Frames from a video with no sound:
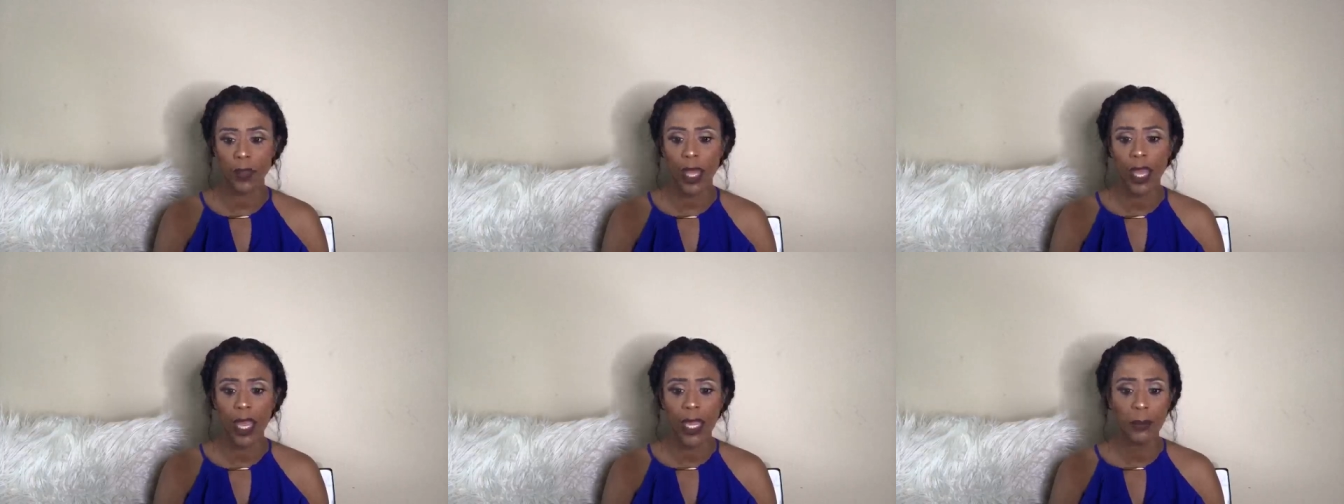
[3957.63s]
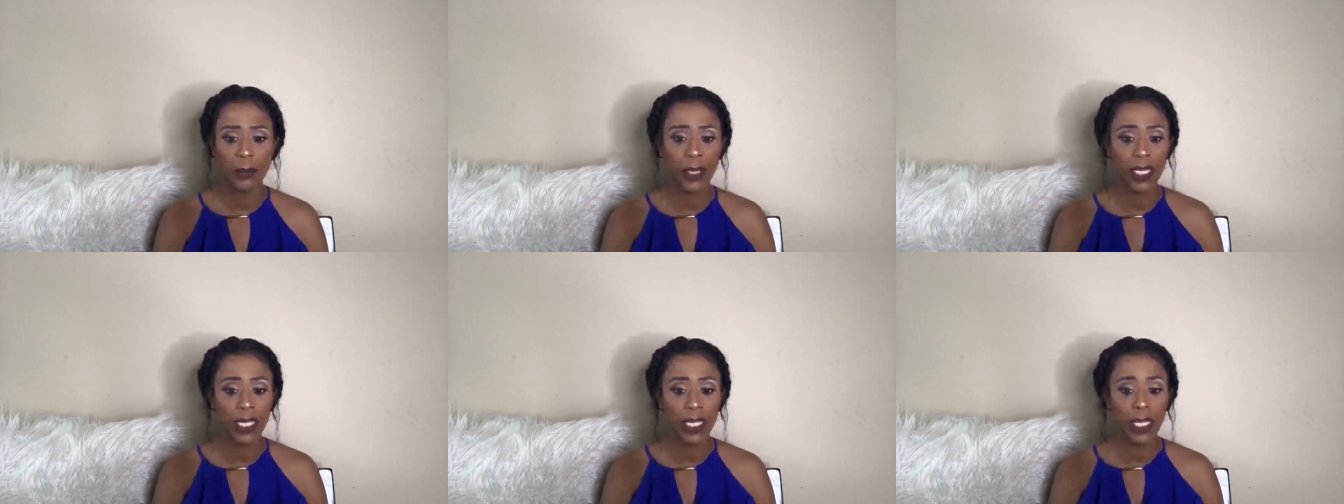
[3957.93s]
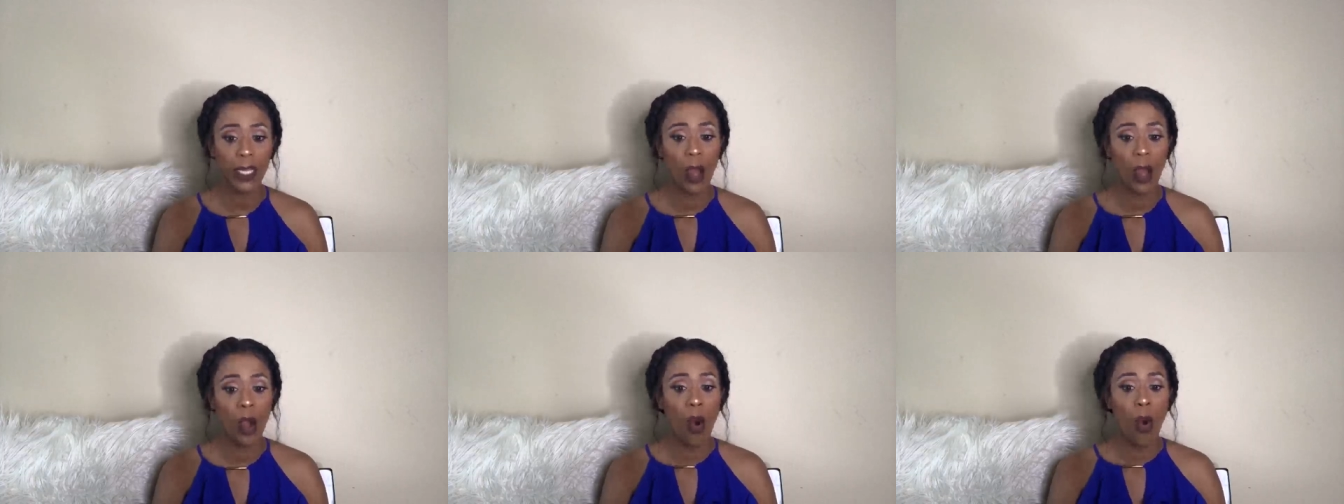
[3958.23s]
Hey,
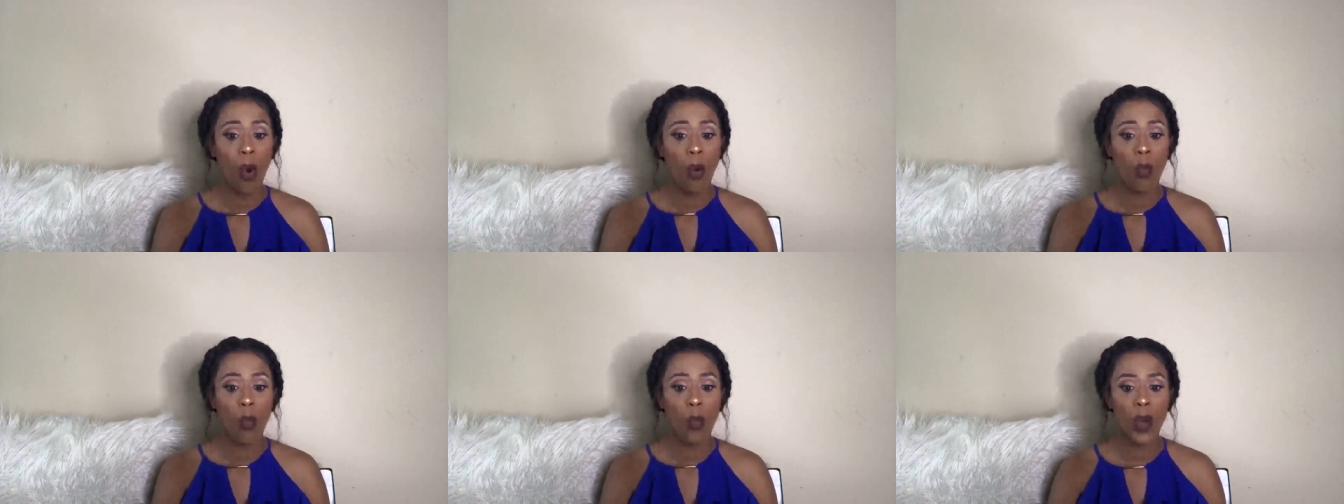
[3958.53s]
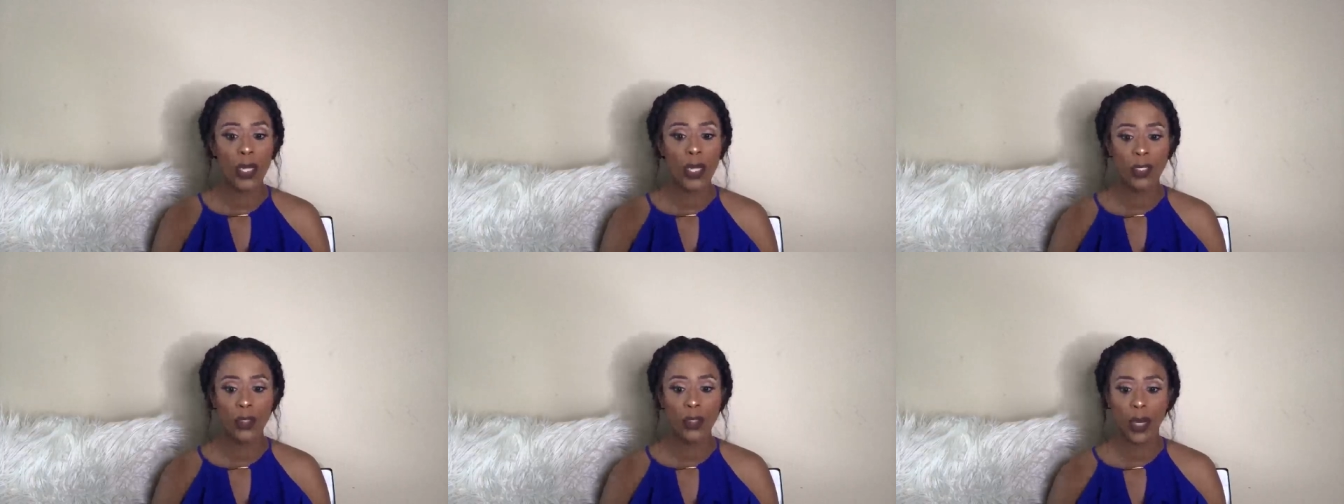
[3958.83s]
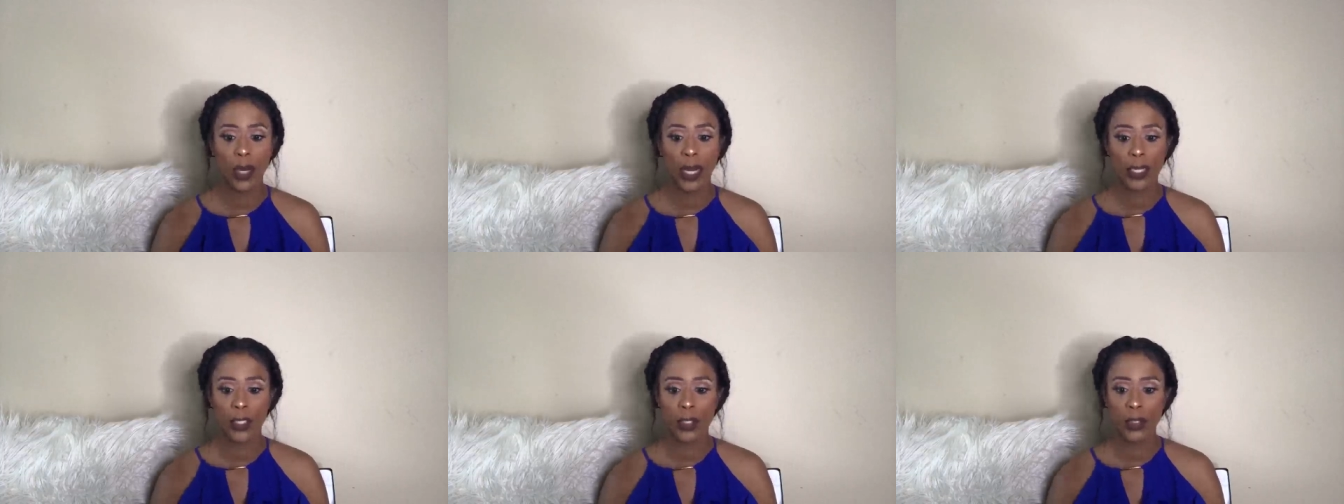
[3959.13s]
Mickey, what do
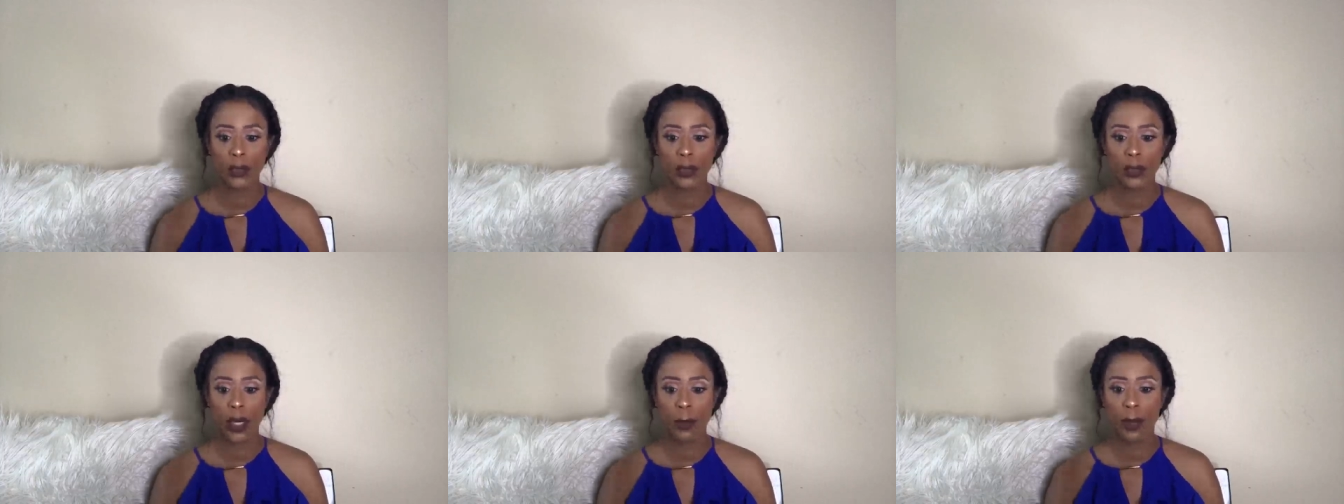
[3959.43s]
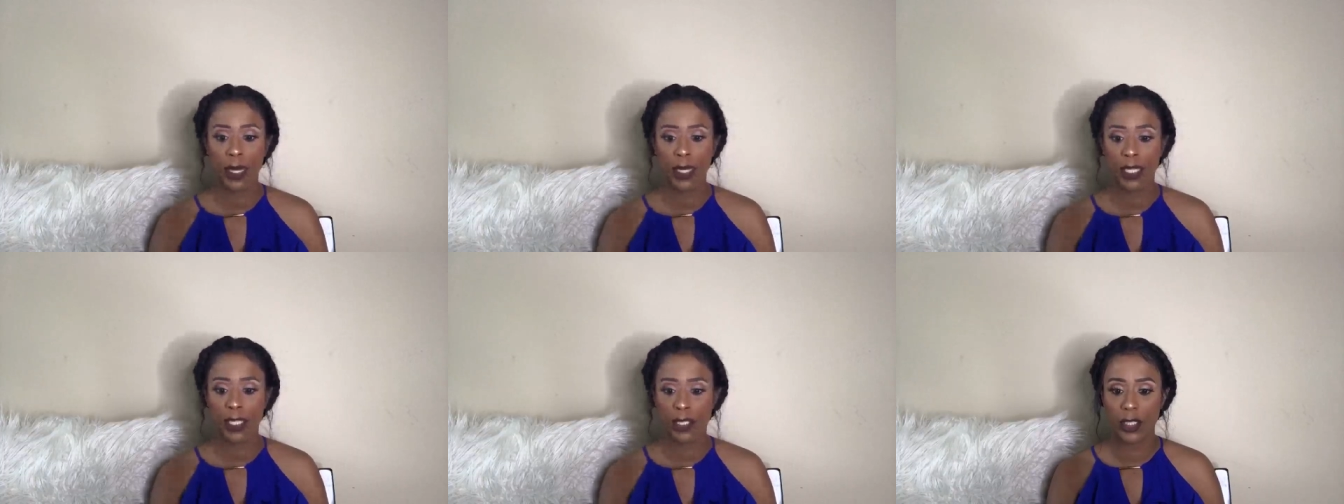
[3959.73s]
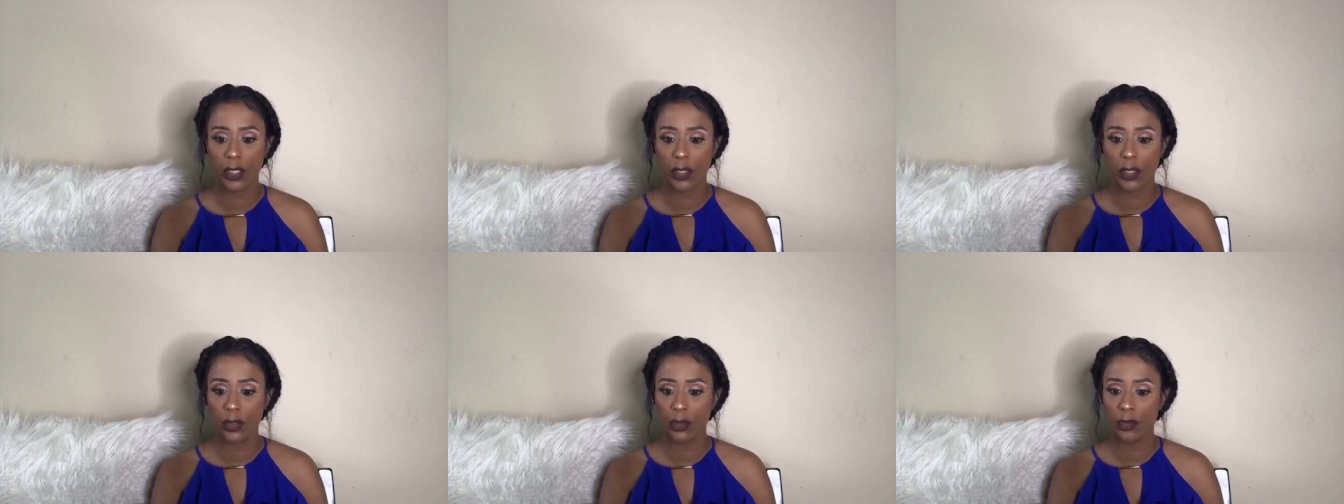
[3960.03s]
I do about a
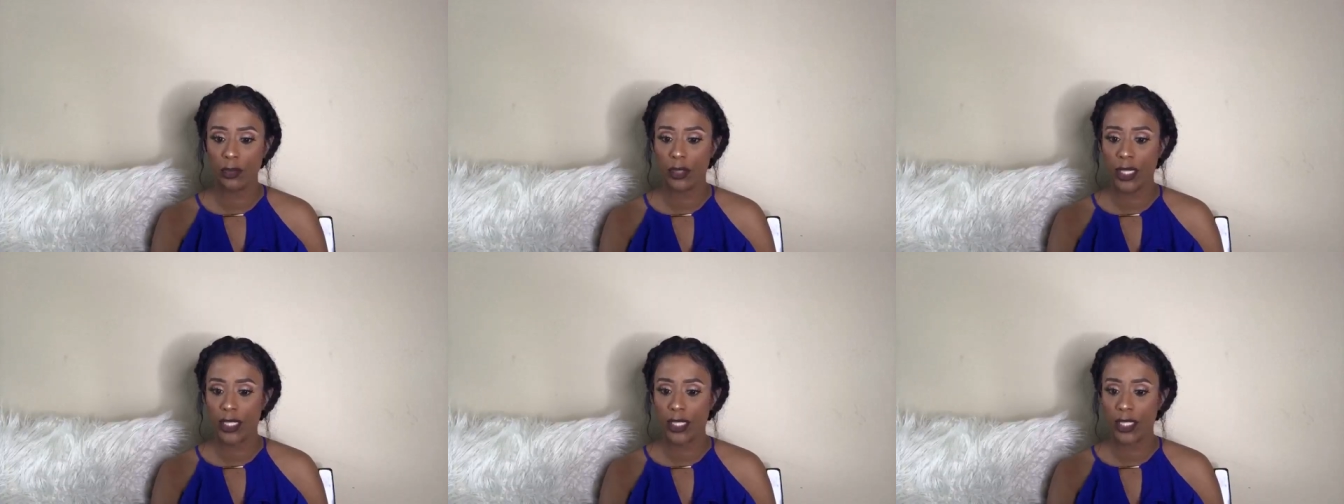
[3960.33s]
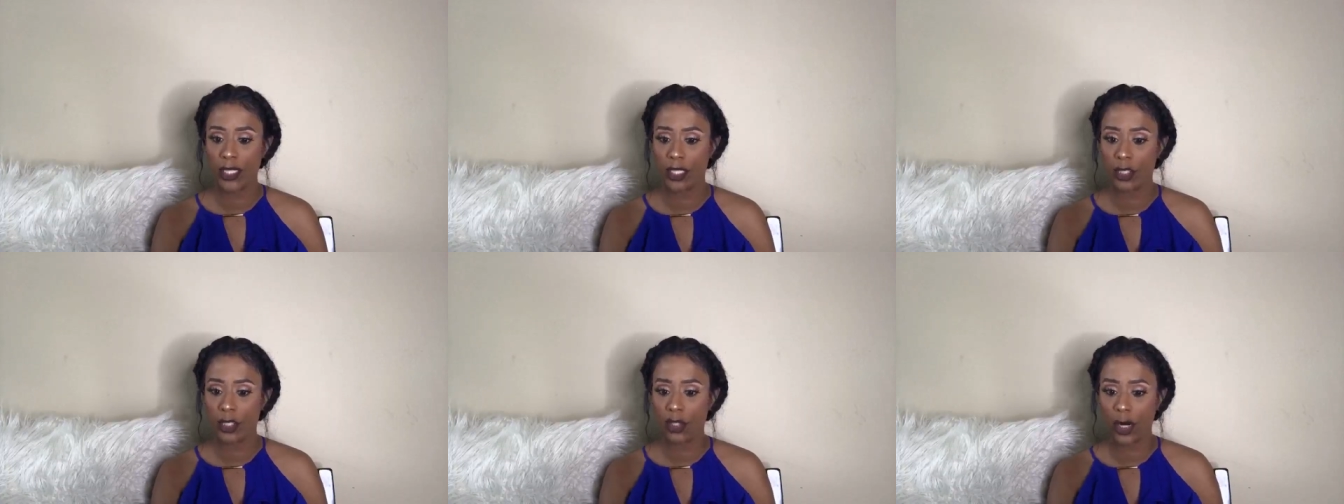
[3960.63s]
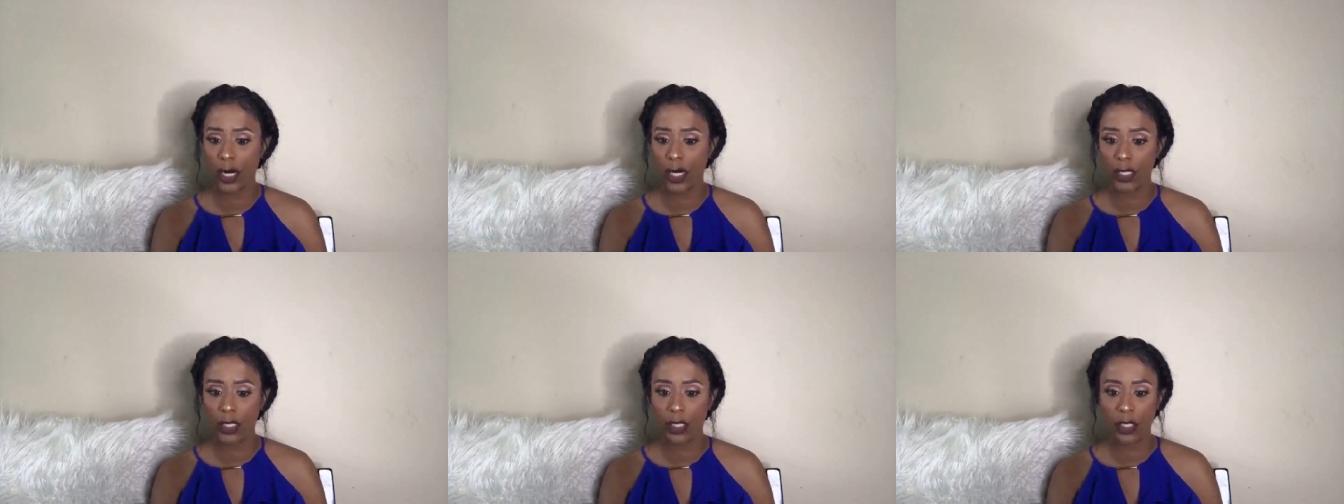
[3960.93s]
dude that's
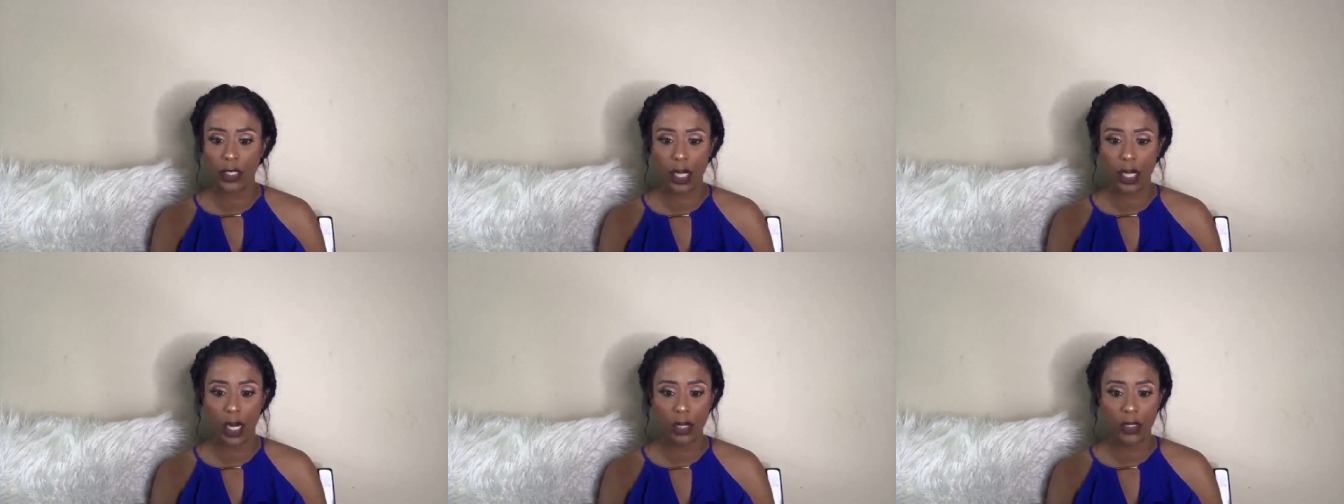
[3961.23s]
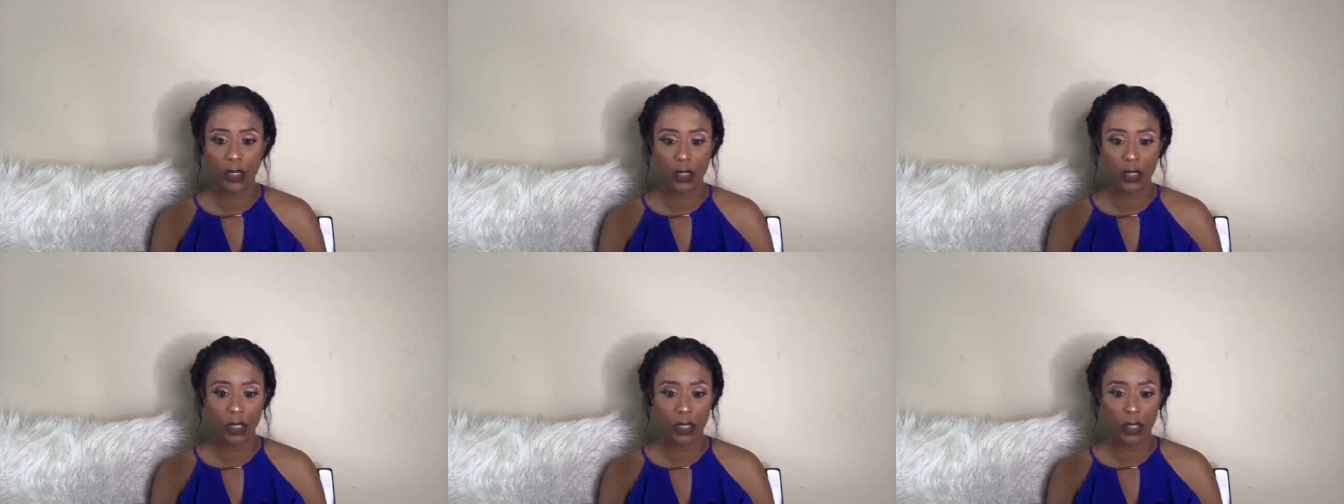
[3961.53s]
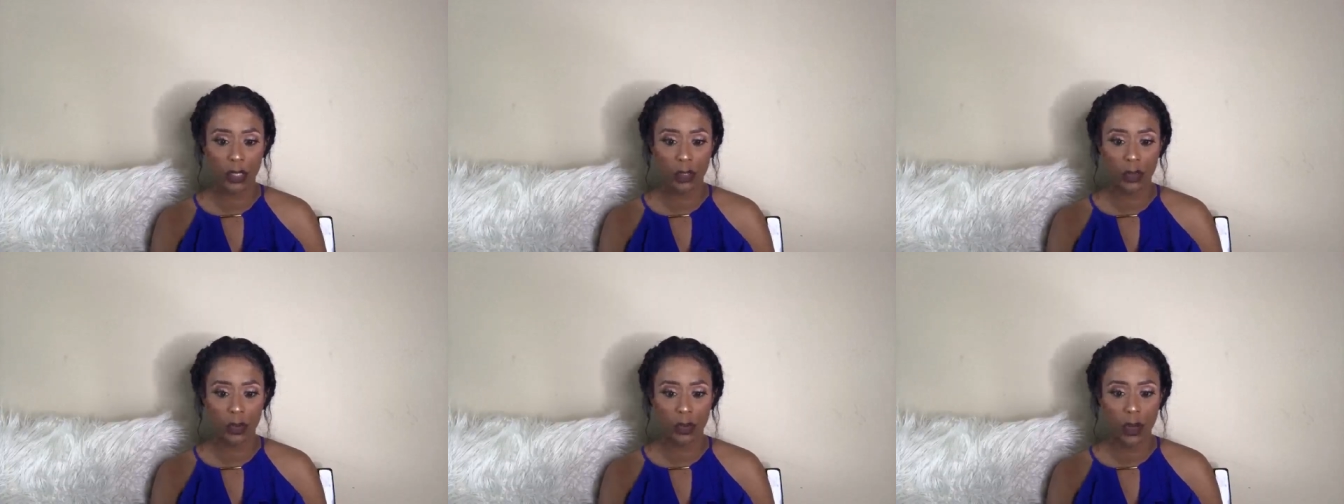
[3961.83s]
trying to talk to
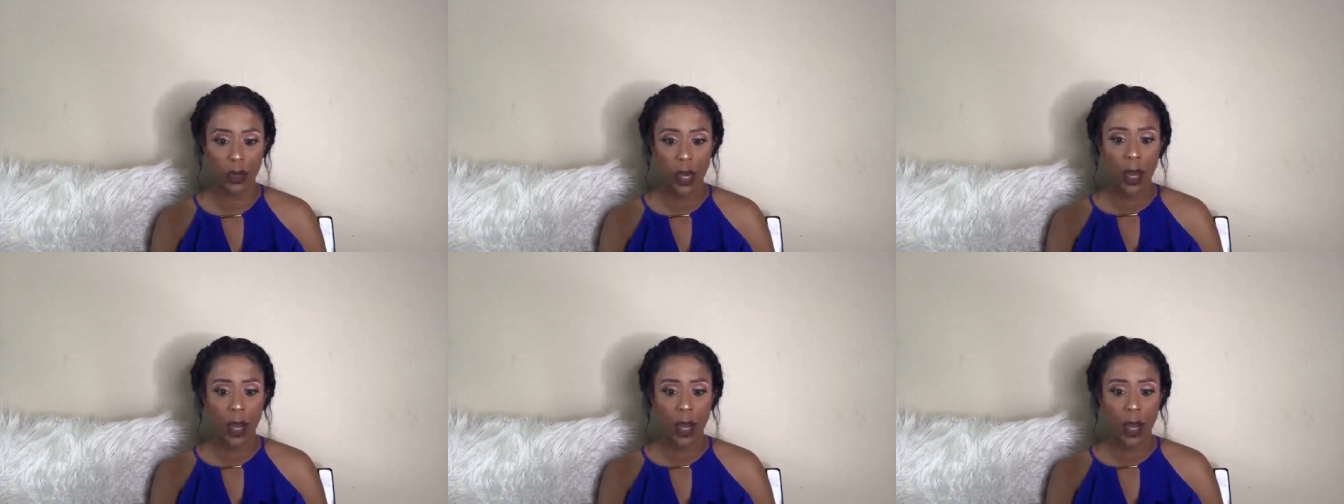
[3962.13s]
you